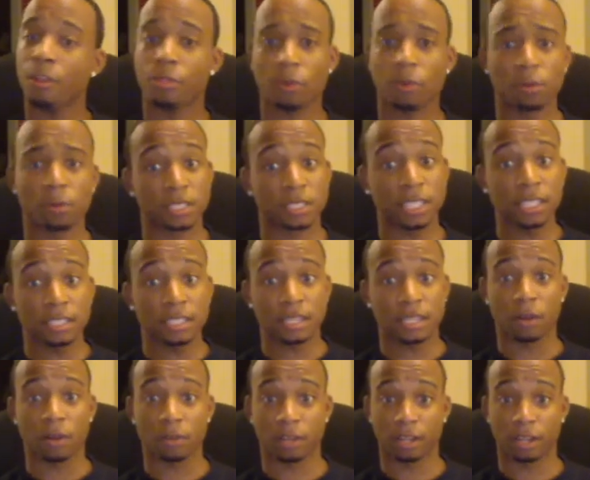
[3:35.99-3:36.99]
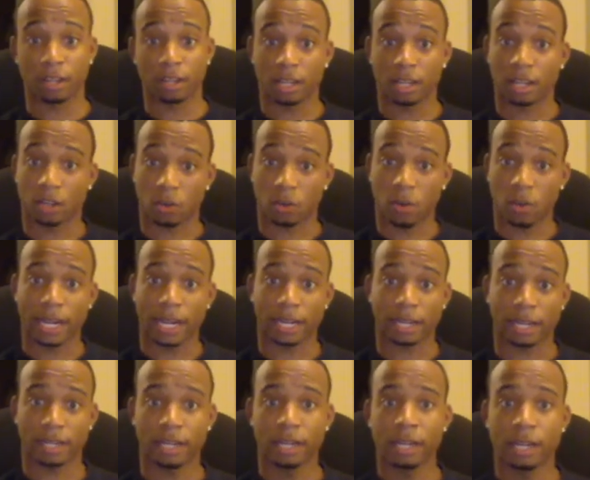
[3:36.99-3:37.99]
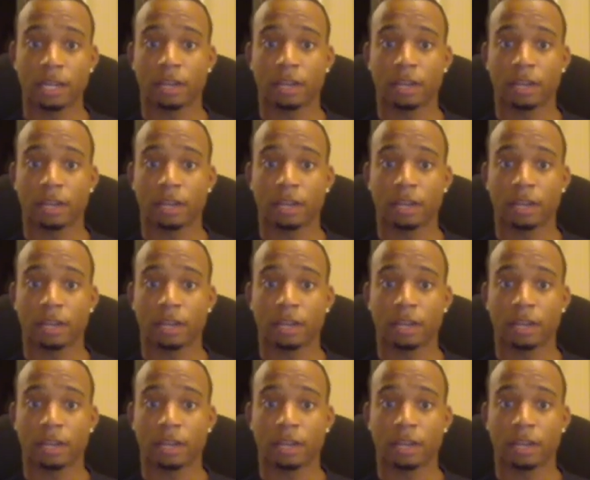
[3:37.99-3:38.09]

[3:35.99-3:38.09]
throw sea salt in an aquatic.